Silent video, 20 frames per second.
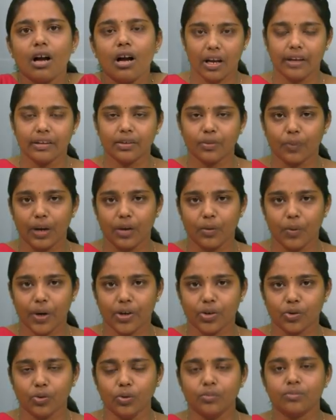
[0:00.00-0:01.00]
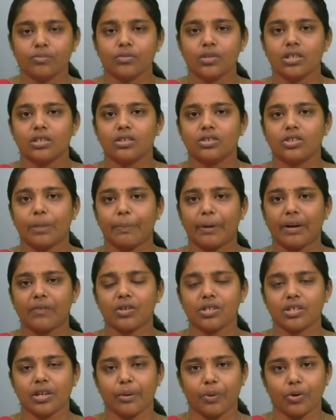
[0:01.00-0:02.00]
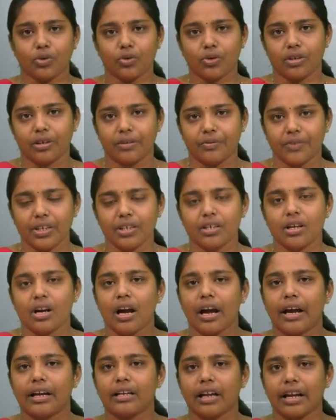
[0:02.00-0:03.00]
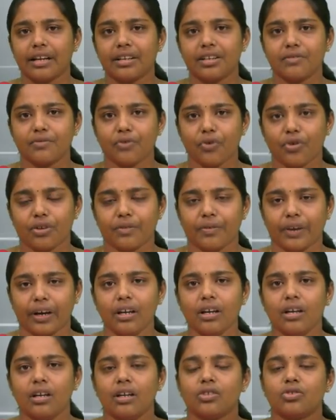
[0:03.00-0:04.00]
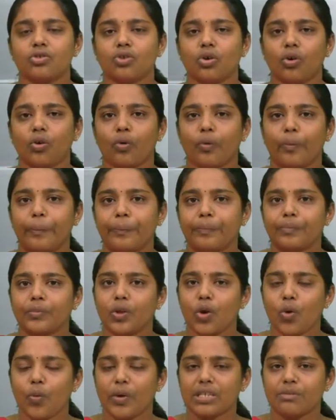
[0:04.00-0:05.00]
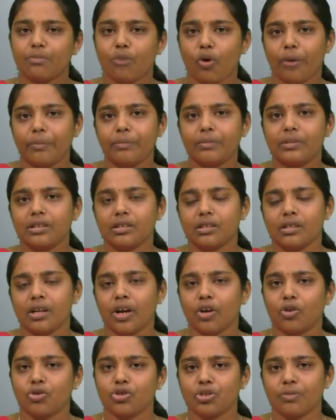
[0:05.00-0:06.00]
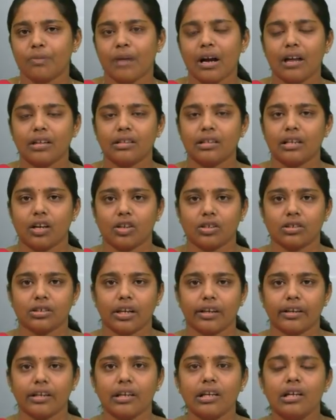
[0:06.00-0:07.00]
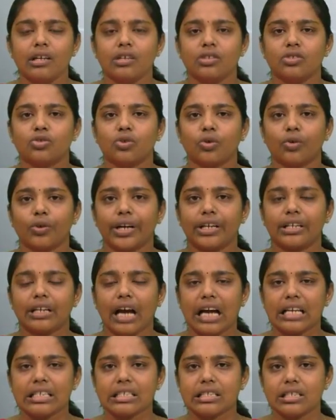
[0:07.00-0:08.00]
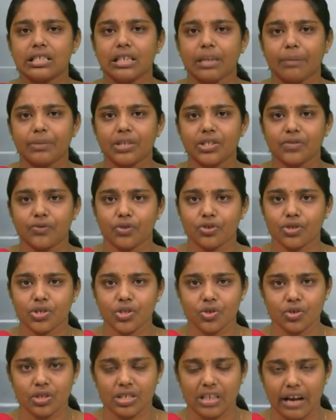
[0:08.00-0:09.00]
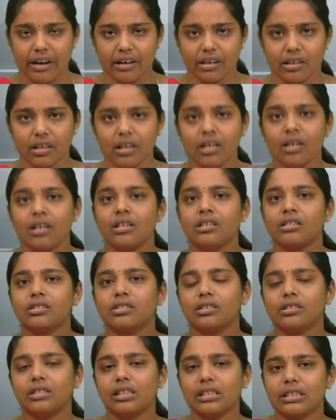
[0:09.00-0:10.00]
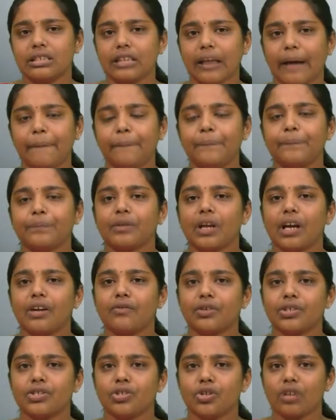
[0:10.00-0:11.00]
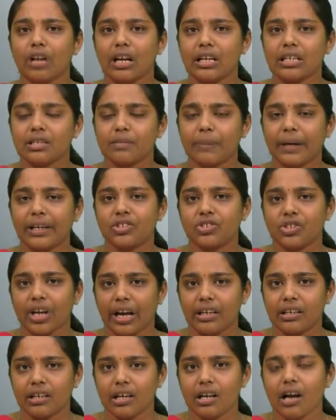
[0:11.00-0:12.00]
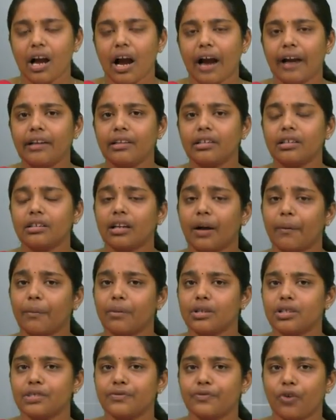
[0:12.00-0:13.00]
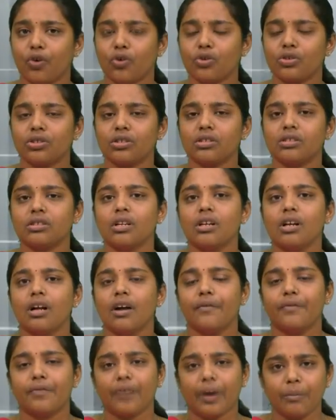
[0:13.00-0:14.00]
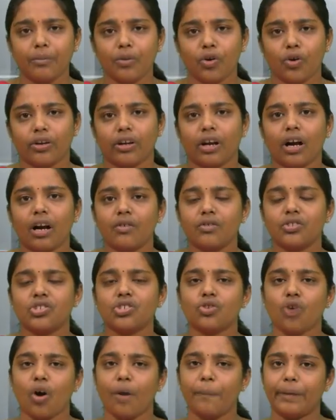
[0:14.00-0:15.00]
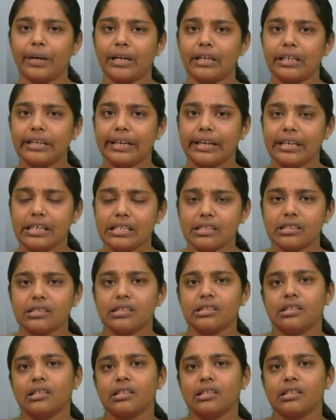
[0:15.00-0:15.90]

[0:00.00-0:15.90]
in World War II, Japan was about to defeat in 1945. So US bombed the Hiroshima and the Nagasaki. So it asked the Japanese forces to surrender. So this time it was utilized by China and the communist forces from Korea, which is operating in the